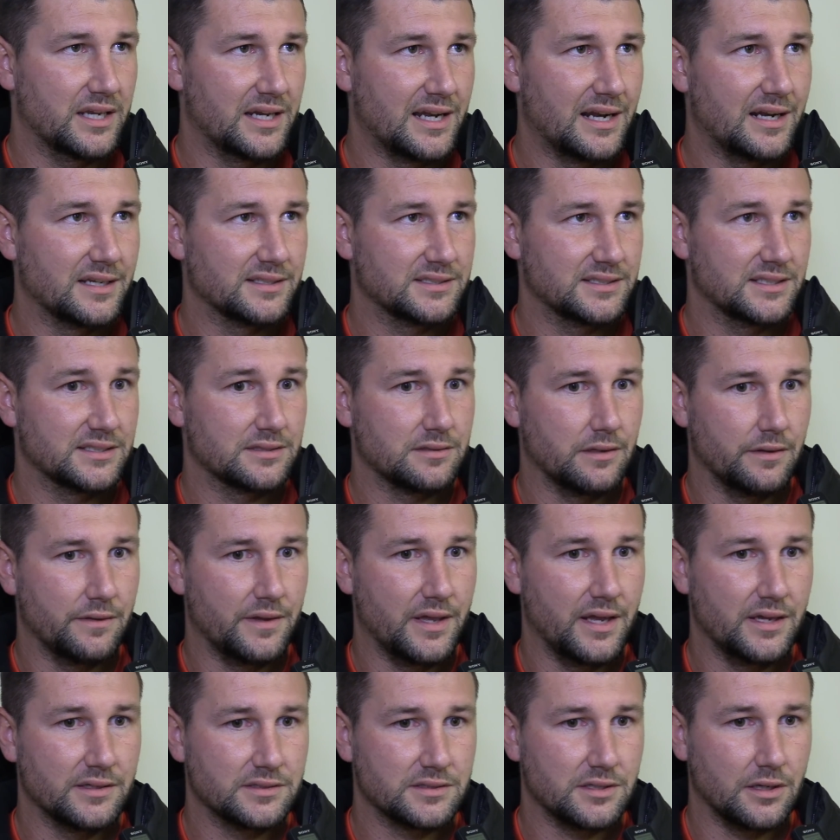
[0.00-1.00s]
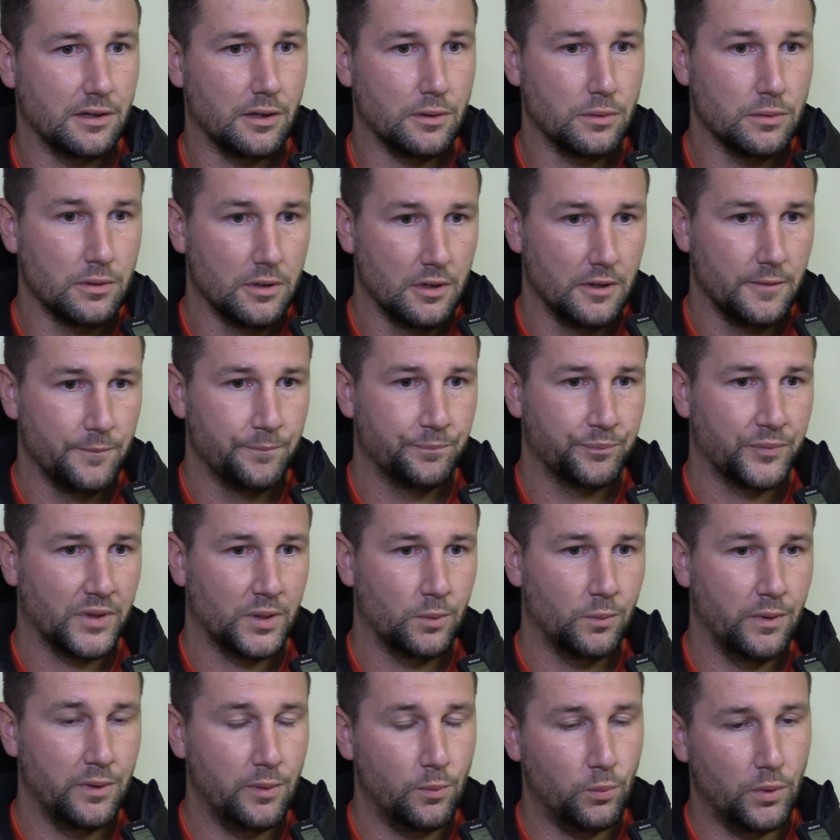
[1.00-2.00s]
analysis on that. So
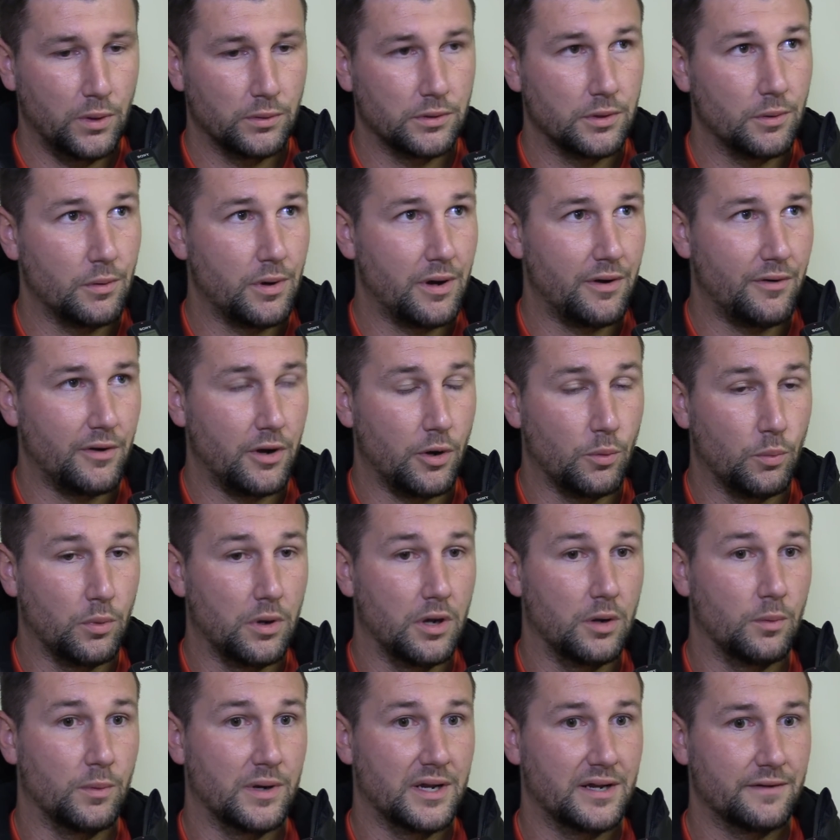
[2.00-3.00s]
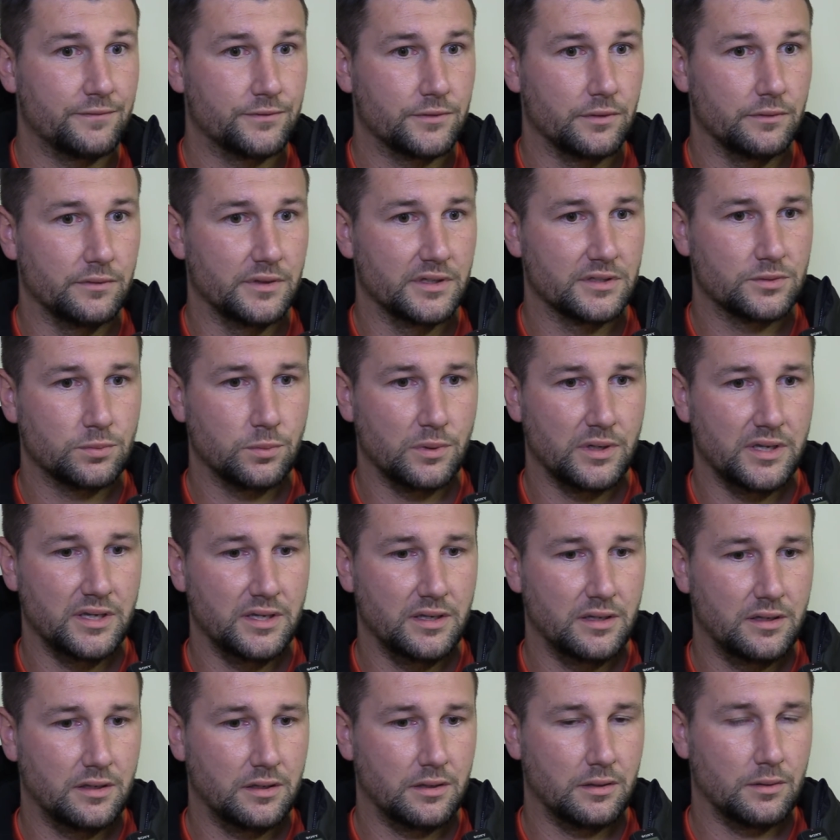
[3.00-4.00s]
we'll do our homework. We have done this
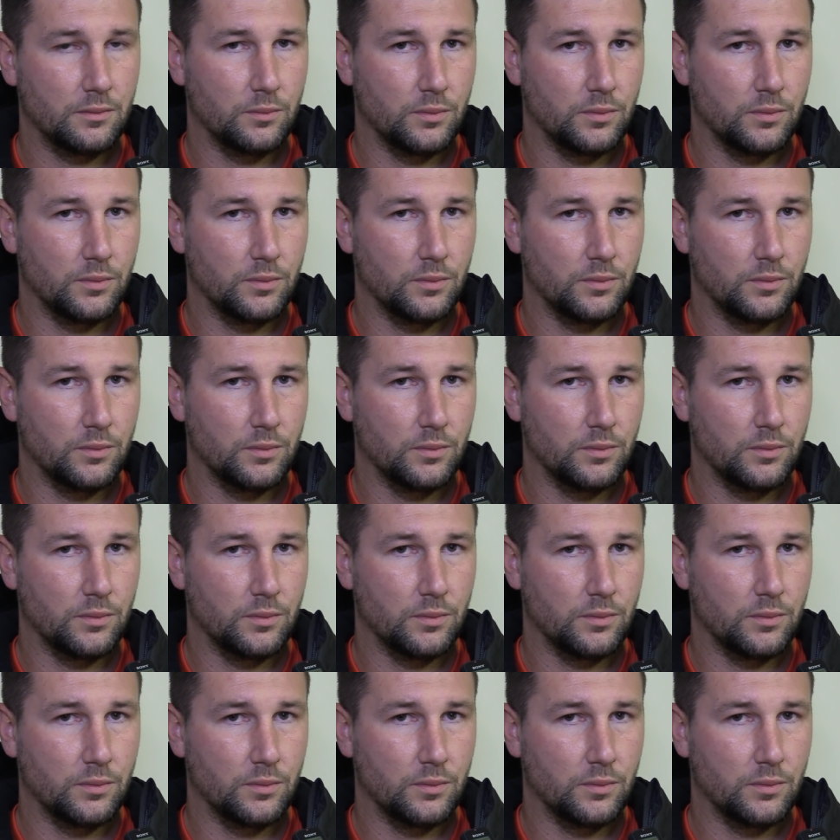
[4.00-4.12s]
week.